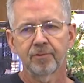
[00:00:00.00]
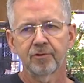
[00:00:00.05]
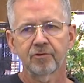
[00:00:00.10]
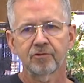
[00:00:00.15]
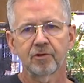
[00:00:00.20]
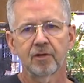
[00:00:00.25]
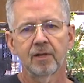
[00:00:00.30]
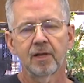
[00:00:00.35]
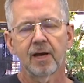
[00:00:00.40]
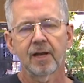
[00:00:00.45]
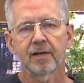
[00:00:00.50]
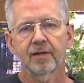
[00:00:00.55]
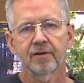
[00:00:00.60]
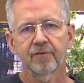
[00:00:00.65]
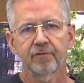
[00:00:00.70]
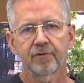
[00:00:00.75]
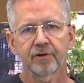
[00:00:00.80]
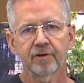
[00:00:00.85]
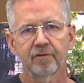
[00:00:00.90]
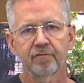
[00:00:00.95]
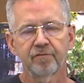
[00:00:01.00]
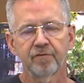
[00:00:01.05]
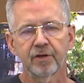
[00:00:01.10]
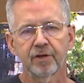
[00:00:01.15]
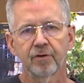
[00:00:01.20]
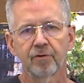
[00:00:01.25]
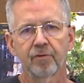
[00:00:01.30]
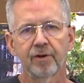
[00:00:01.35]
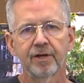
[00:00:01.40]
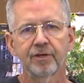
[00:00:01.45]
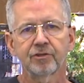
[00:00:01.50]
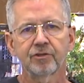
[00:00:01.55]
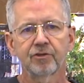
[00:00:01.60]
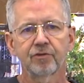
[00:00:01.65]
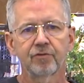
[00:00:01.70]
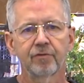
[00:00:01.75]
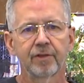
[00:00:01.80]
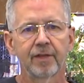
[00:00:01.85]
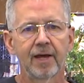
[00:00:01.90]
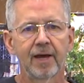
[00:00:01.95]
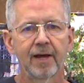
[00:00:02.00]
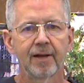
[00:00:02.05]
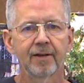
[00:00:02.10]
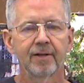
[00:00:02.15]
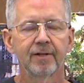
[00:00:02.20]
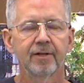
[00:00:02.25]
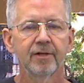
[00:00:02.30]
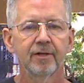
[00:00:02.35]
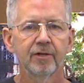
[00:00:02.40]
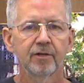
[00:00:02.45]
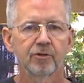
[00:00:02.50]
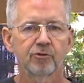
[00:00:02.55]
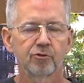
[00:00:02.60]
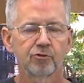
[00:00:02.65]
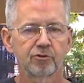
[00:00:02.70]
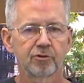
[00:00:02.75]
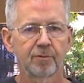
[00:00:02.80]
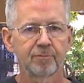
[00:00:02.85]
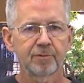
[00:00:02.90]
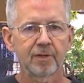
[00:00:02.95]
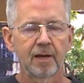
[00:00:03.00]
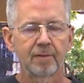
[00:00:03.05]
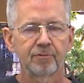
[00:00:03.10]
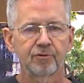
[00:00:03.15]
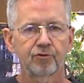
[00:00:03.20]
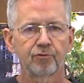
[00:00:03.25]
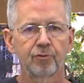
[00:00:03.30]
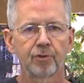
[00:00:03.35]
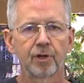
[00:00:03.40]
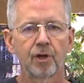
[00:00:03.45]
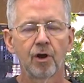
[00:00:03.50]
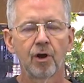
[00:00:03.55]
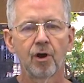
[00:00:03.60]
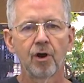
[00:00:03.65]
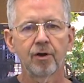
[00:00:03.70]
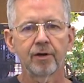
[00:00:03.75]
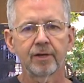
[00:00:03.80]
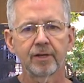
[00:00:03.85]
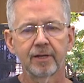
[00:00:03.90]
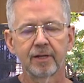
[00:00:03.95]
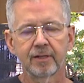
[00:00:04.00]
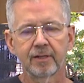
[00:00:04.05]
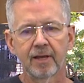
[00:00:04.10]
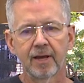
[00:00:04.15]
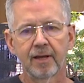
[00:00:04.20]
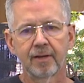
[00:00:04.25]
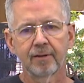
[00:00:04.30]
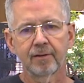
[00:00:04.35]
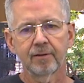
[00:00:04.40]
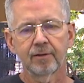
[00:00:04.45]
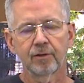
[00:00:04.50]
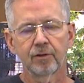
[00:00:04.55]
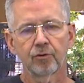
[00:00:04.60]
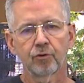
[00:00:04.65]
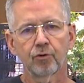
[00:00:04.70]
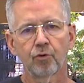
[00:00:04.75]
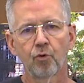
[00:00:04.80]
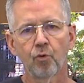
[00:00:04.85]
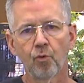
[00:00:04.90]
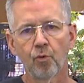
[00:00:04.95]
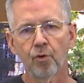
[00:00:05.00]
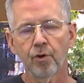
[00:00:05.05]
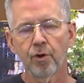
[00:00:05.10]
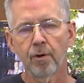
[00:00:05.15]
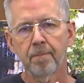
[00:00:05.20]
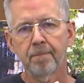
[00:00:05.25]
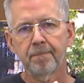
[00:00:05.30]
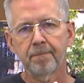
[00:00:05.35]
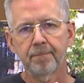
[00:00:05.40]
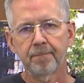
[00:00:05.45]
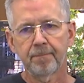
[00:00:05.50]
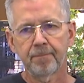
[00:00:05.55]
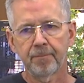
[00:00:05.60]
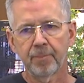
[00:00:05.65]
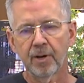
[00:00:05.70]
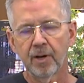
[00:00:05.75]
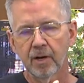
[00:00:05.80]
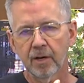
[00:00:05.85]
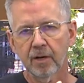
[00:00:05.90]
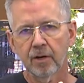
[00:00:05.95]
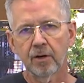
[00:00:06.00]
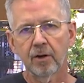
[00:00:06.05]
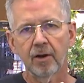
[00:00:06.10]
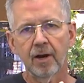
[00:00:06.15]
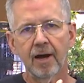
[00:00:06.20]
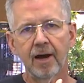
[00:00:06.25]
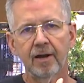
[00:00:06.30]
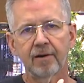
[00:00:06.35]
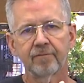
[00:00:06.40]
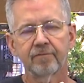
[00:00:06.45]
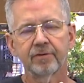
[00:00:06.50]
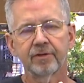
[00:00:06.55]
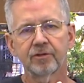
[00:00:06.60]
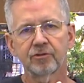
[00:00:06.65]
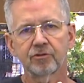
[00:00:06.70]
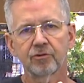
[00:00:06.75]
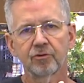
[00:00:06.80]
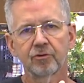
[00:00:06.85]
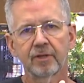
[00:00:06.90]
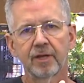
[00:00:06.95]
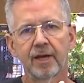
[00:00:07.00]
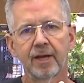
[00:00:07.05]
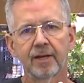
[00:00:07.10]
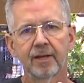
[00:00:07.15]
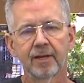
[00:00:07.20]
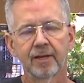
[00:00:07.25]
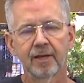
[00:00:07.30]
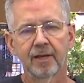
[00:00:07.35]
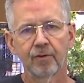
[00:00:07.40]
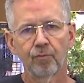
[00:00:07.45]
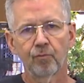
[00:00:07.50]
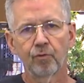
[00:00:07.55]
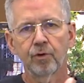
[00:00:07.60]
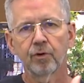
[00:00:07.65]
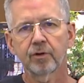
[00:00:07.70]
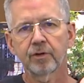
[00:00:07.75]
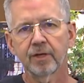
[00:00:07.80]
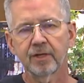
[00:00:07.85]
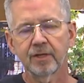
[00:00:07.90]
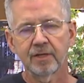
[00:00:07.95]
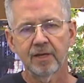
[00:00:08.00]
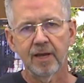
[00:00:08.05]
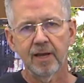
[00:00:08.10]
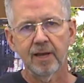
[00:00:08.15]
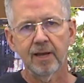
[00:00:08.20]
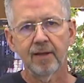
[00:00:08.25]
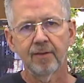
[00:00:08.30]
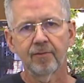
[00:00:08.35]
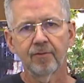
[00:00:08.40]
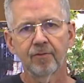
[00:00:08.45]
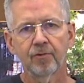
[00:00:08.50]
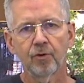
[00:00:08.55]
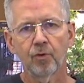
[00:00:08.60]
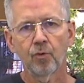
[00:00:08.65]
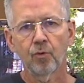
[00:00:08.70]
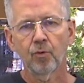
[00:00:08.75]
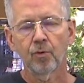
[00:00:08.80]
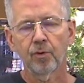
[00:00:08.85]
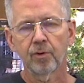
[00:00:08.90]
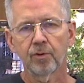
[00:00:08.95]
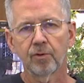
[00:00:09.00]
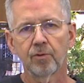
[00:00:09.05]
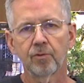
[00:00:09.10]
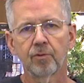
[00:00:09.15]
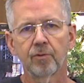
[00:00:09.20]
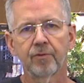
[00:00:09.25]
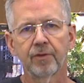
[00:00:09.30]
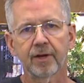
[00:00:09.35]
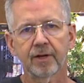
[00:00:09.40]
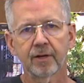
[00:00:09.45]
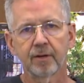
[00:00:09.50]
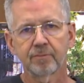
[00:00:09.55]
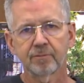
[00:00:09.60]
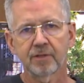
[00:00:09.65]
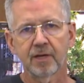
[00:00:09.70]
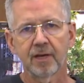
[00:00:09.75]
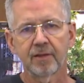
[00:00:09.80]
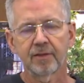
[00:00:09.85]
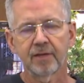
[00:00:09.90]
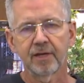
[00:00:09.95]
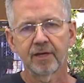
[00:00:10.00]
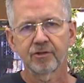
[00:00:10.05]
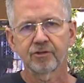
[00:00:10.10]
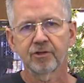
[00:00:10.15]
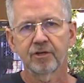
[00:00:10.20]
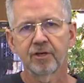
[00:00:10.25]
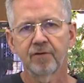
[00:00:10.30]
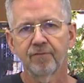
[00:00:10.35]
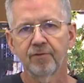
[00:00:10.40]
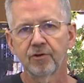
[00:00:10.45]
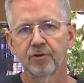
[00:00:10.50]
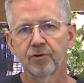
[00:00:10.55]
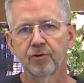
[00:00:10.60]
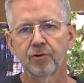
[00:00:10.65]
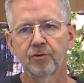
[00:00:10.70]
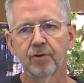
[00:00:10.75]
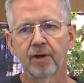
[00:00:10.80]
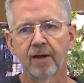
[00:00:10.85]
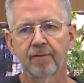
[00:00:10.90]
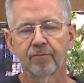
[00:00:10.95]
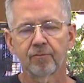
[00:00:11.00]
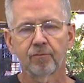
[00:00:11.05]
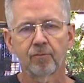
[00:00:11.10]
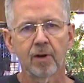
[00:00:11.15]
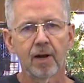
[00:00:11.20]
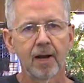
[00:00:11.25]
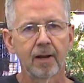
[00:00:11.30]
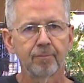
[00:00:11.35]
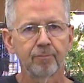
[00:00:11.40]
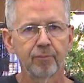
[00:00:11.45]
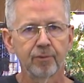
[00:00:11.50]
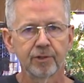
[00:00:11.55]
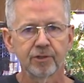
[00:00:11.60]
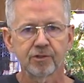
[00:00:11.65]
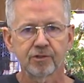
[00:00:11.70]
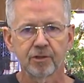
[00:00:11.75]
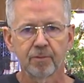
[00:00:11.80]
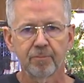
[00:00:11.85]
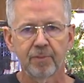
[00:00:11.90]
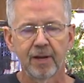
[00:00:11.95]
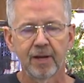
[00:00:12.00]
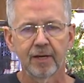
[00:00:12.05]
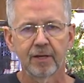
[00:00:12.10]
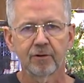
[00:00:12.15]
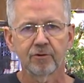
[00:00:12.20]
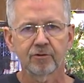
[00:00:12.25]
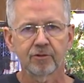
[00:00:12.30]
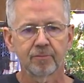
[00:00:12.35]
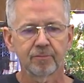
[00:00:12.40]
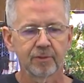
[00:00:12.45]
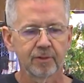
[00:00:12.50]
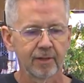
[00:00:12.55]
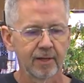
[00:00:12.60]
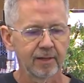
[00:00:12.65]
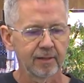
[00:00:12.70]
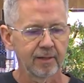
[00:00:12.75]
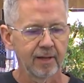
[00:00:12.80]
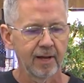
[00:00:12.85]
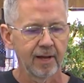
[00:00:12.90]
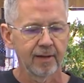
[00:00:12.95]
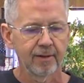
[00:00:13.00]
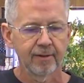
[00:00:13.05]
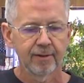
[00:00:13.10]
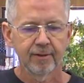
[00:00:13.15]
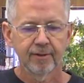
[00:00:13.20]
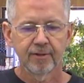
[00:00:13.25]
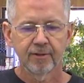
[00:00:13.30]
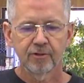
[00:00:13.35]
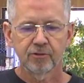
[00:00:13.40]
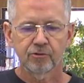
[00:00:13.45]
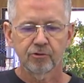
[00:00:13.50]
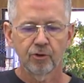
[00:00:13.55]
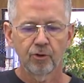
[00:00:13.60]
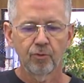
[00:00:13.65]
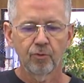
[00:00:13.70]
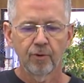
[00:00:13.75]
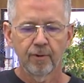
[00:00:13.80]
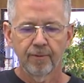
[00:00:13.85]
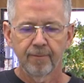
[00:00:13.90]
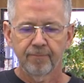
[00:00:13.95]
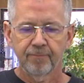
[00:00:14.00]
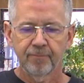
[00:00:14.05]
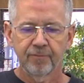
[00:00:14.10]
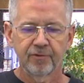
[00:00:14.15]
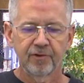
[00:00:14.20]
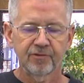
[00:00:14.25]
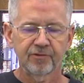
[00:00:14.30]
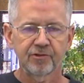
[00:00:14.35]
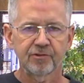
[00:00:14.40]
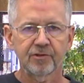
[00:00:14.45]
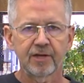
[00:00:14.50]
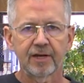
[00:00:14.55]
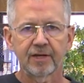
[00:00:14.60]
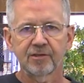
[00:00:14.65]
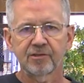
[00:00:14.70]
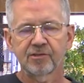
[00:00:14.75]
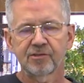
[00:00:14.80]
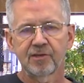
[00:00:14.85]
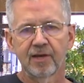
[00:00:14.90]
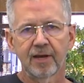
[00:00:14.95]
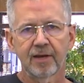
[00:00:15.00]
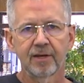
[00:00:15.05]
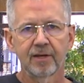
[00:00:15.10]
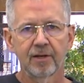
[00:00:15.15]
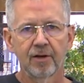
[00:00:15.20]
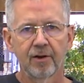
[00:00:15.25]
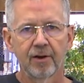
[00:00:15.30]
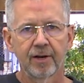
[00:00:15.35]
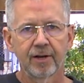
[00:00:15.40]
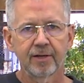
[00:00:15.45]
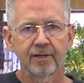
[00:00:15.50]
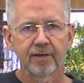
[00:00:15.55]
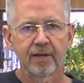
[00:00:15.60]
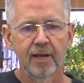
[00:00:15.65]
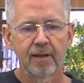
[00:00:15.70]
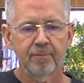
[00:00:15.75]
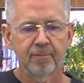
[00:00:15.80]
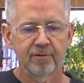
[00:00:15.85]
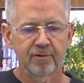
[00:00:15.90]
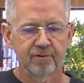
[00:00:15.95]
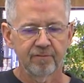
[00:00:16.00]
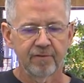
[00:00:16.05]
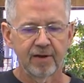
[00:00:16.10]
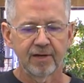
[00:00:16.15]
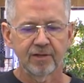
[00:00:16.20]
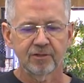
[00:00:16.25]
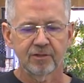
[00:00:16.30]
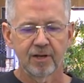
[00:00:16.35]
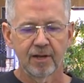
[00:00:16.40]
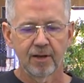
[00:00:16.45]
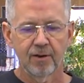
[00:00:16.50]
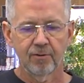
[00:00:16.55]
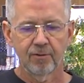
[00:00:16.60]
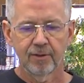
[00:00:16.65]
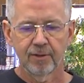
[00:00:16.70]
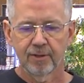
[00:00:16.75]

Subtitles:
And there's a lot of different configurations for that. So sometimes it's really hard to get that little corner pucker out of it so that it will contain the oil that comes out of the engine if you do have a rod breach the pan or something like that. So this is like a secondary containment device now.